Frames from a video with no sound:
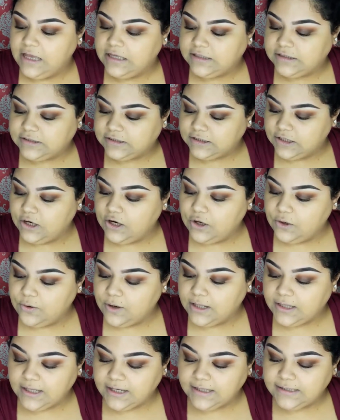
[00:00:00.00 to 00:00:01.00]
So
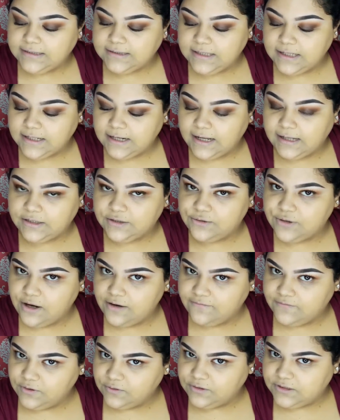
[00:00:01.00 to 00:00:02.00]
like I said, I do
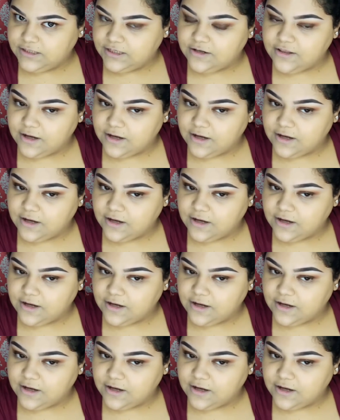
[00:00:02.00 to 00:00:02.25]
have notes here